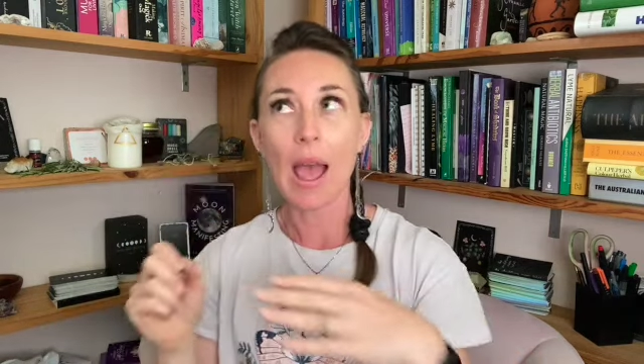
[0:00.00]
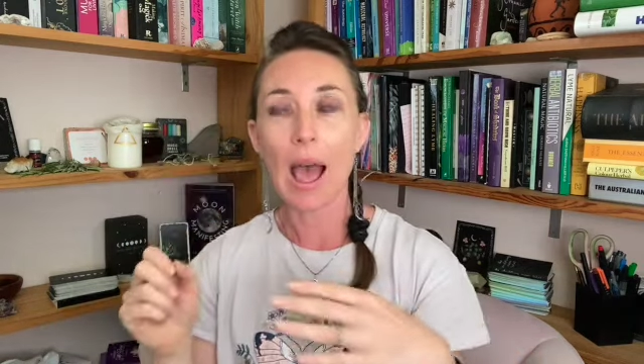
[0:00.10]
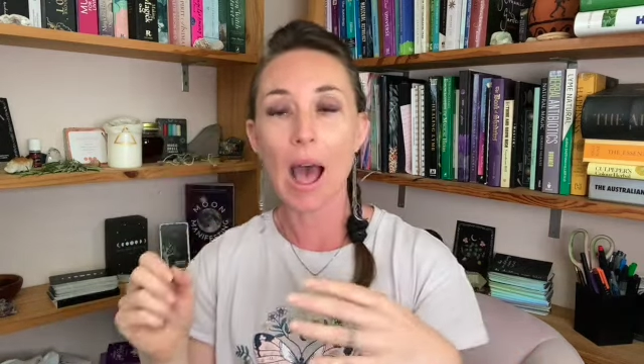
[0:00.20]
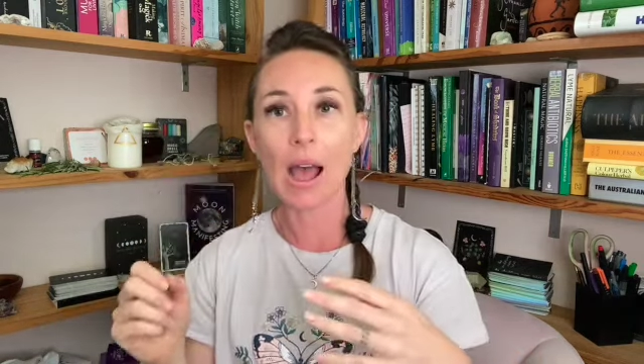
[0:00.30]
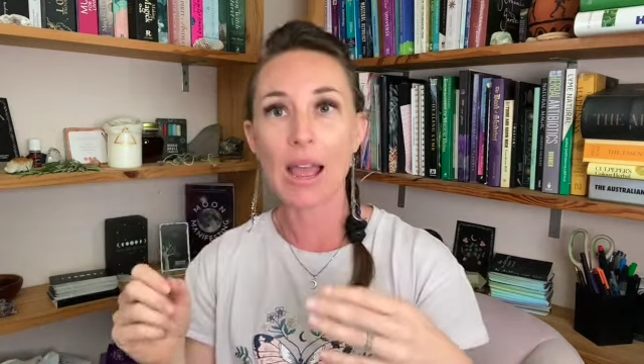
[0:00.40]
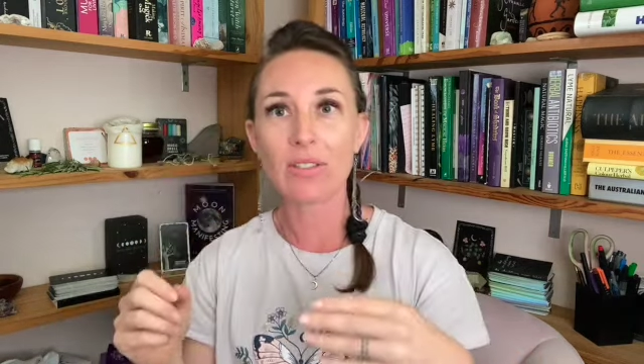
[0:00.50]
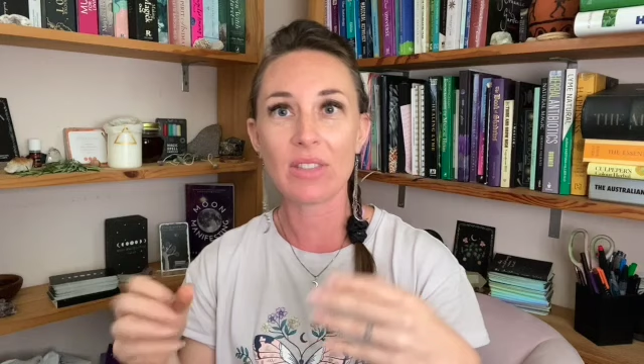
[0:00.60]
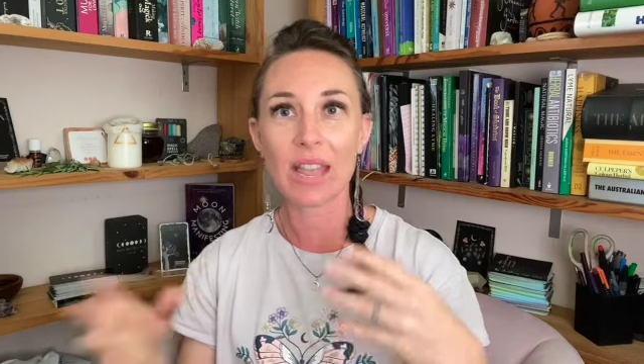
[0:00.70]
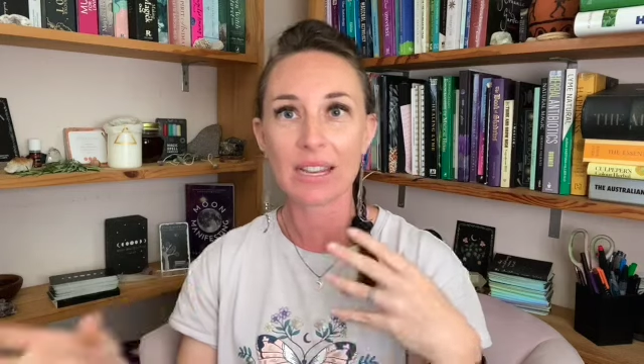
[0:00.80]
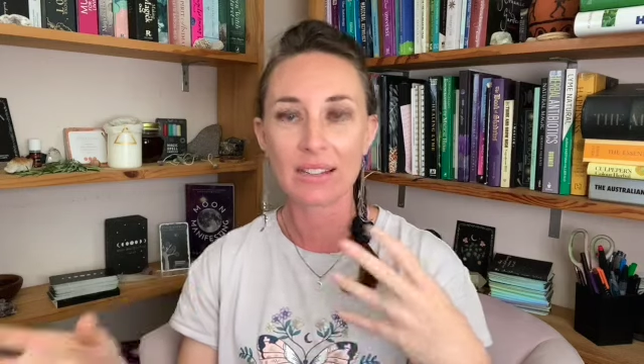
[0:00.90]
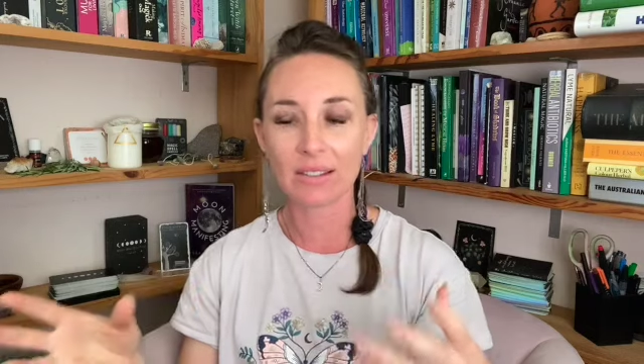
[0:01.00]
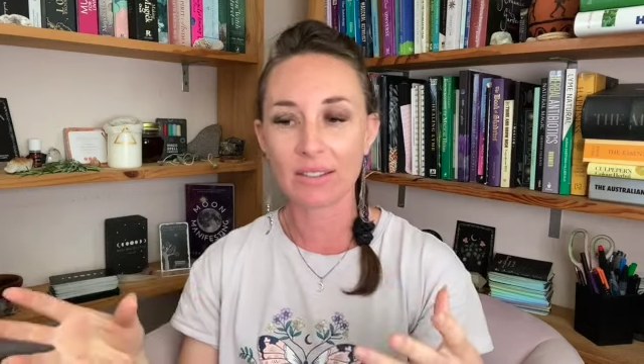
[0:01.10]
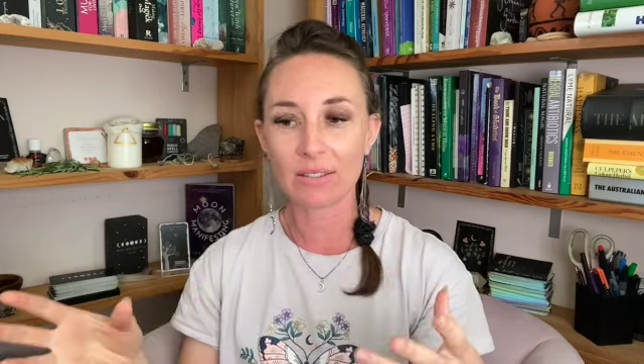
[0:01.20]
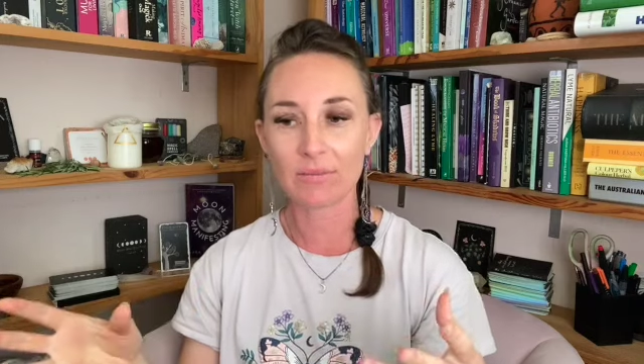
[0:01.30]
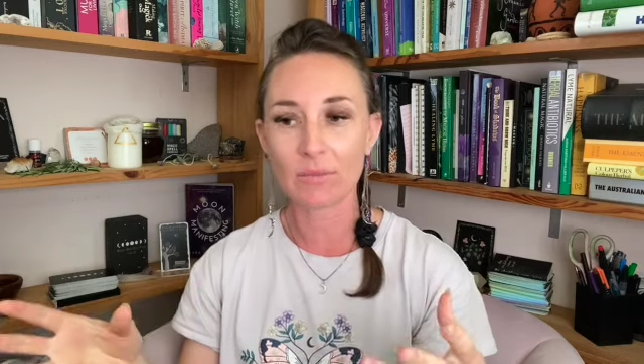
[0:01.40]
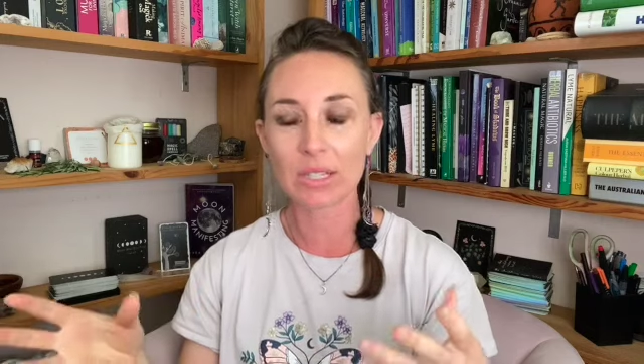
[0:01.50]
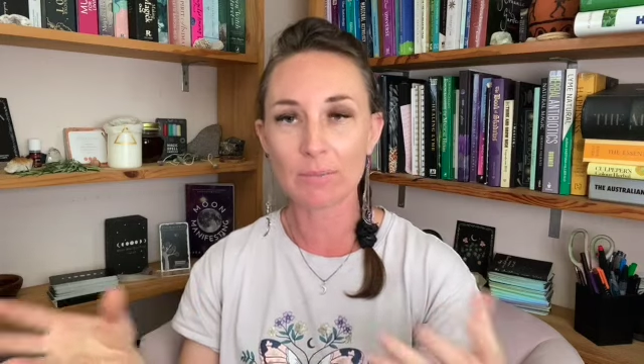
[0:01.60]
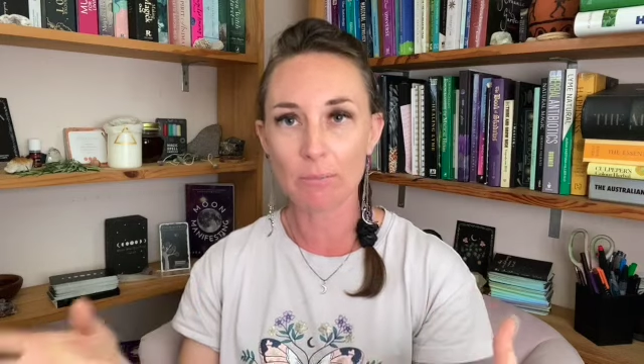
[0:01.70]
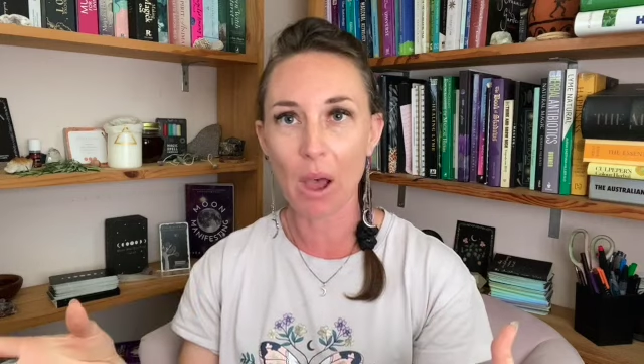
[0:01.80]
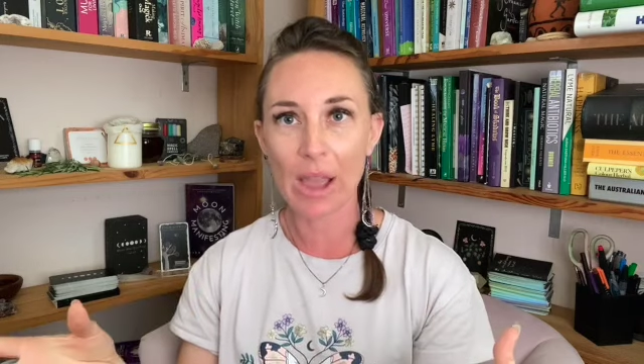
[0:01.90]
and then
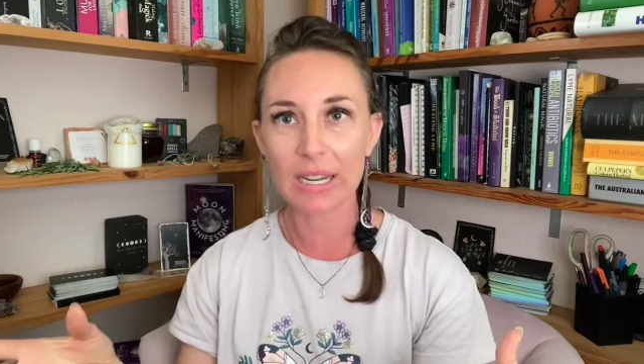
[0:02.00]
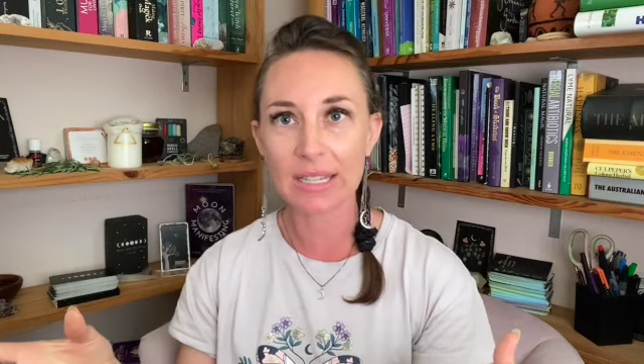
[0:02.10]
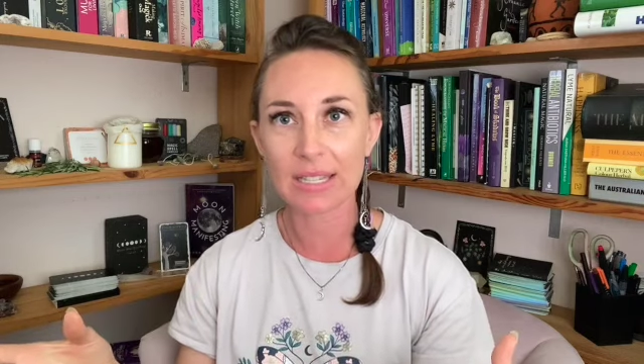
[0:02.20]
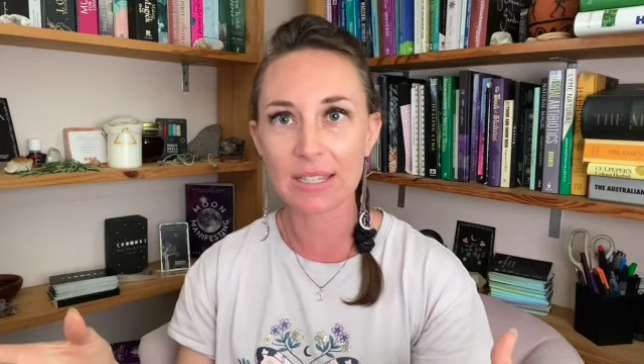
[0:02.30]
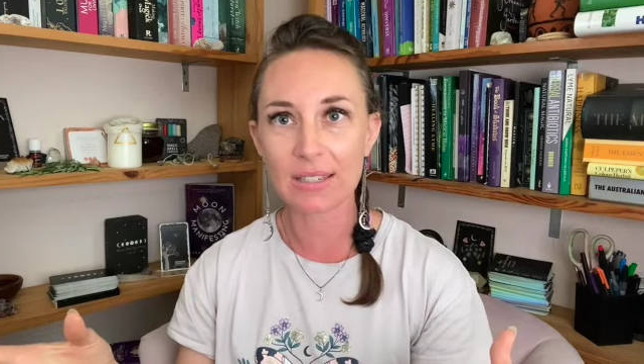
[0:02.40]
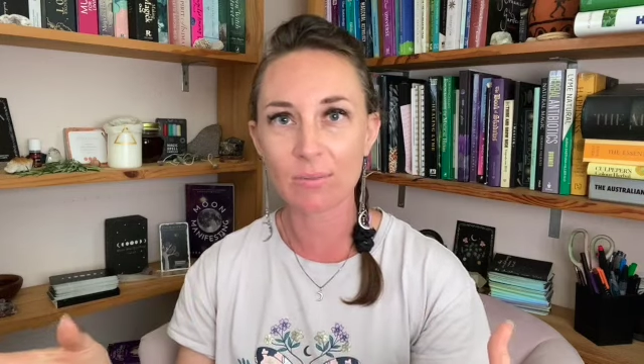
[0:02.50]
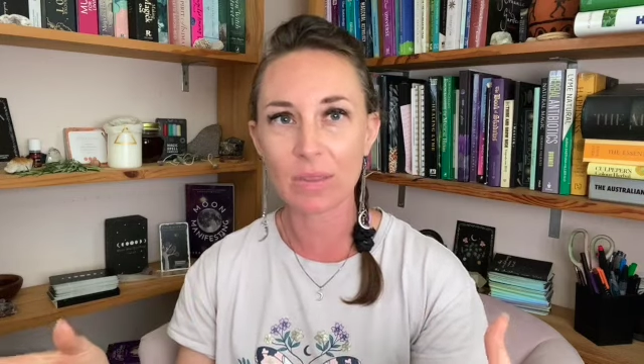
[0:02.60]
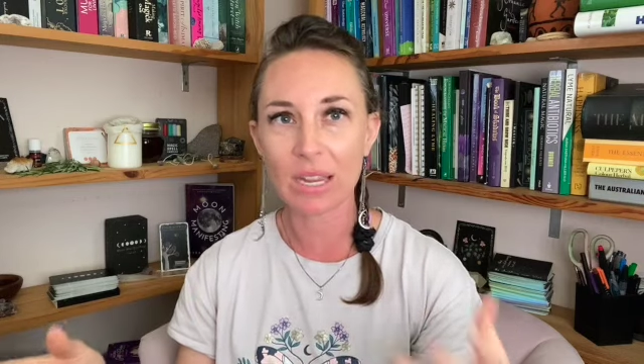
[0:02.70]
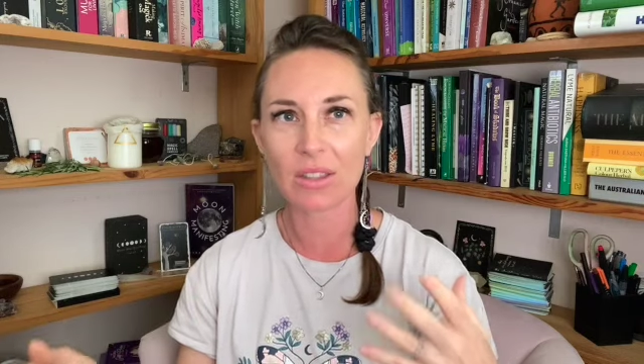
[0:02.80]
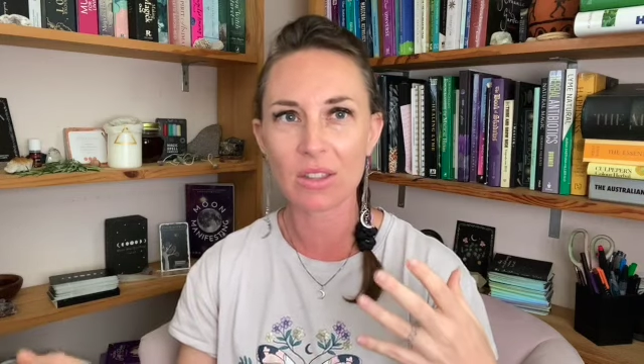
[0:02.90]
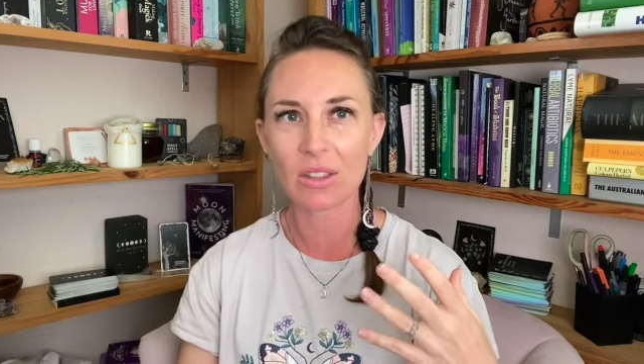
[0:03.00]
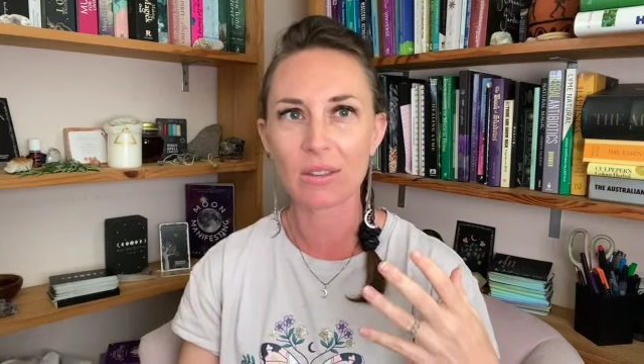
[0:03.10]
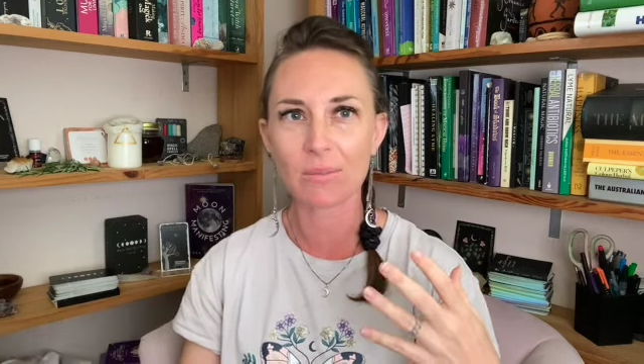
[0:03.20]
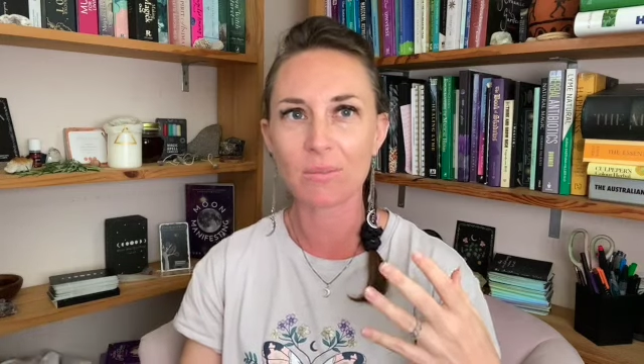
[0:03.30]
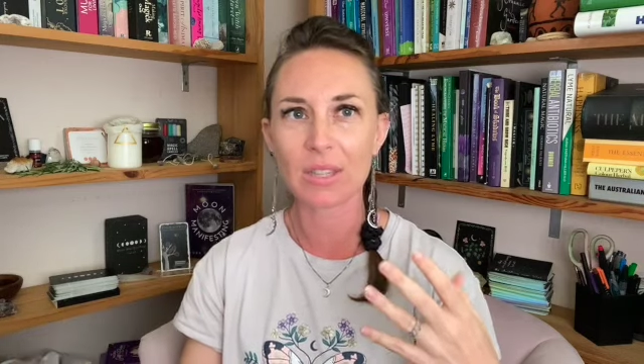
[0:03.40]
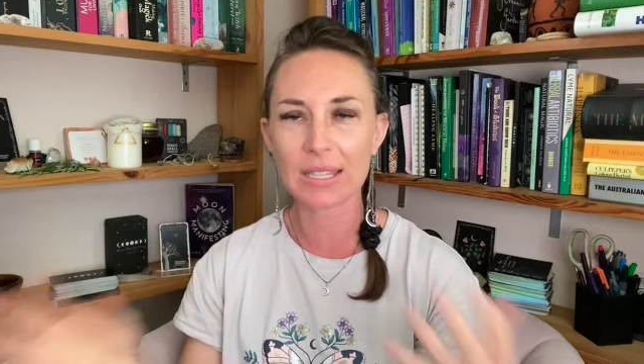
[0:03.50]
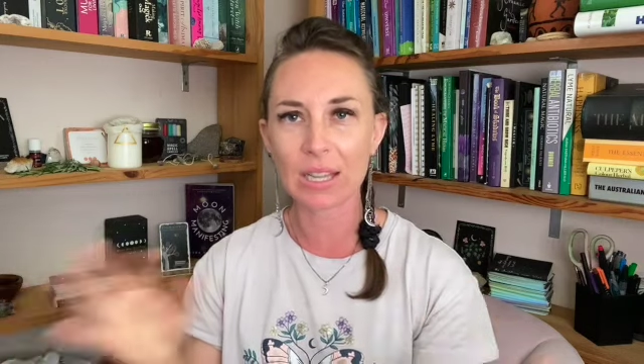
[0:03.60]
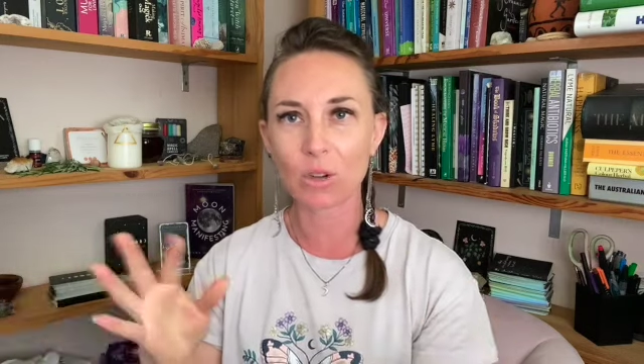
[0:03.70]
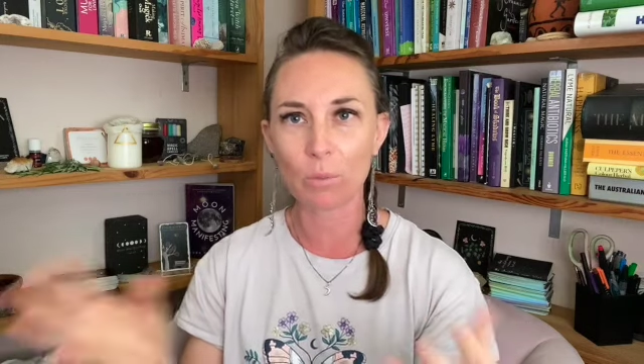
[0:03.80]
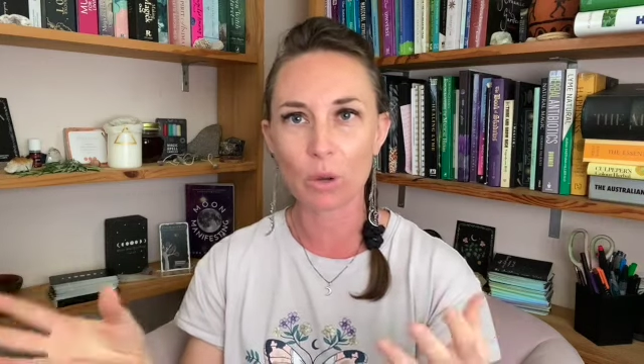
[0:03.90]
minus either the
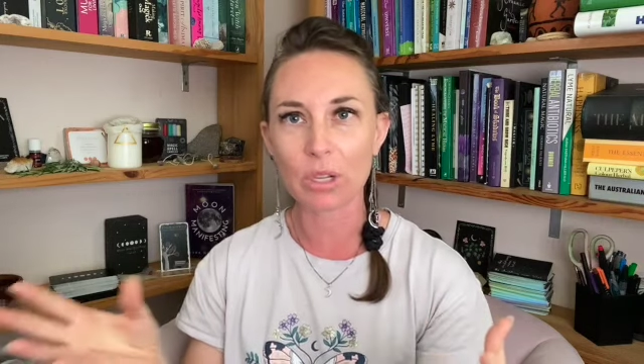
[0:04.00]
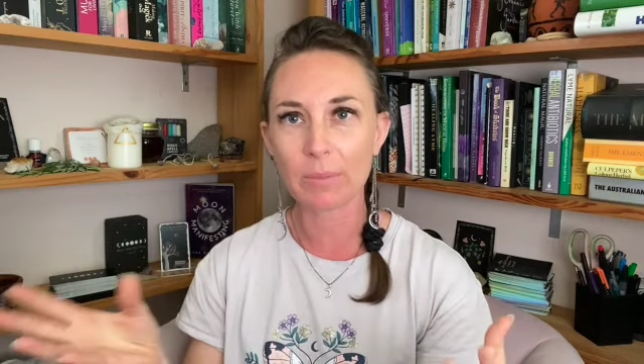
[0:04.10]
sun or moon,